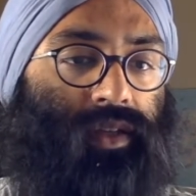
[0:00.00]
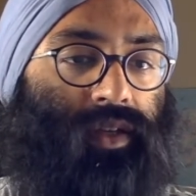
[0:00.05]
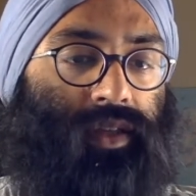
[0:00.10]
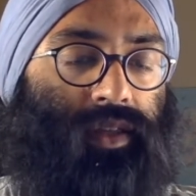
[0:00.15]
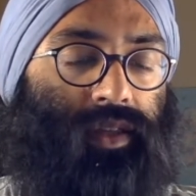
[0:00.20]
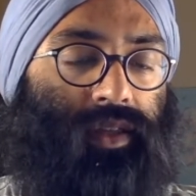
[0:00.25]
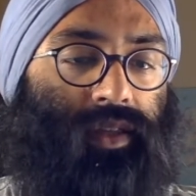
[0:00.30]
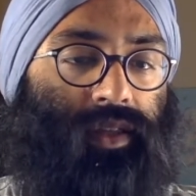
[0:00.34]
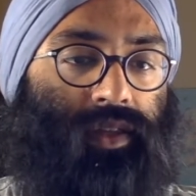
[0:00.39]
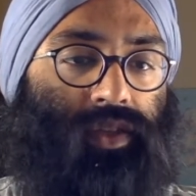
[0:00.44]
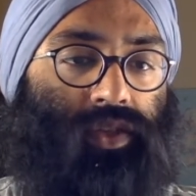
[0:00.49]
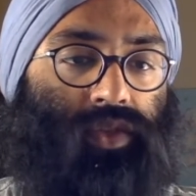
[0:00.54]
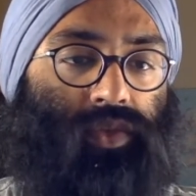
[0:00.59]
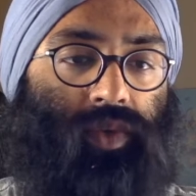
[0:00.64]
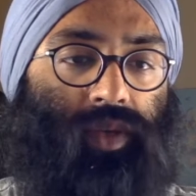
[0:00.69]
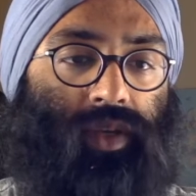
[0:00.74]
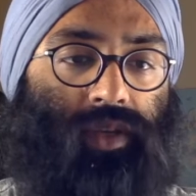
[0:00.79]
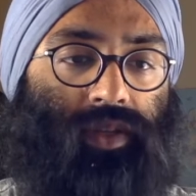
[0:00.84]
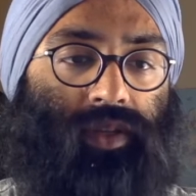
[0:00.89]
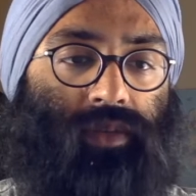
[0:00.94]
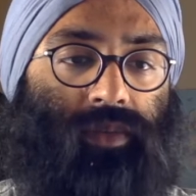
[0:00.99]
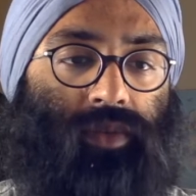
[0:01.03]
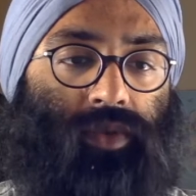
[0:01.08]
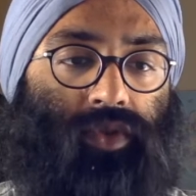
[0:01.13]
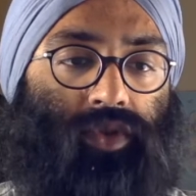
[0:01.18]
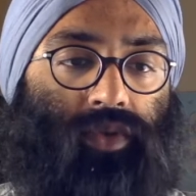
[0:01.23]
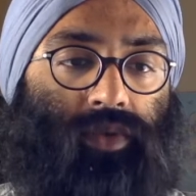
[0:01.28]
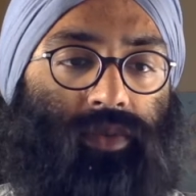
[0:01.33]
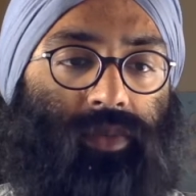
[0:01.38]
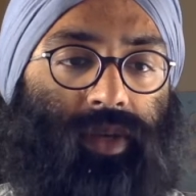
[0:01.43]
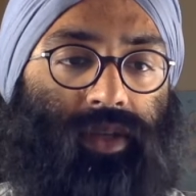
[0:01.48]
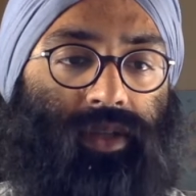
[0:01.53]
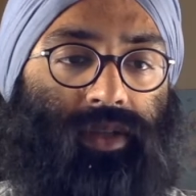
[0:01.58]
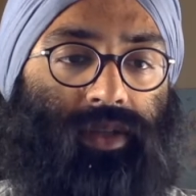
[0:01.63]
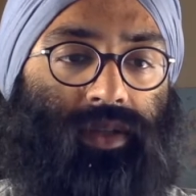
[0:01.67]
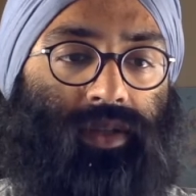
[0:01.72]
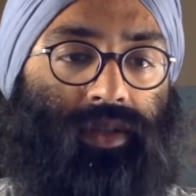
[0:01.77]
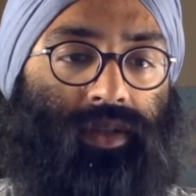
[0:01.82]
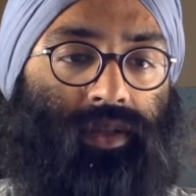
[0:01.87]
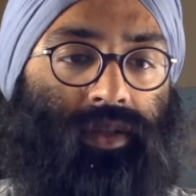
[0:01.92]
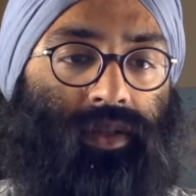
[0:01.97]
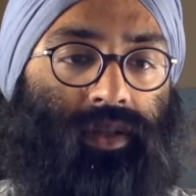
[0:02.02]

I think this way is the most robust.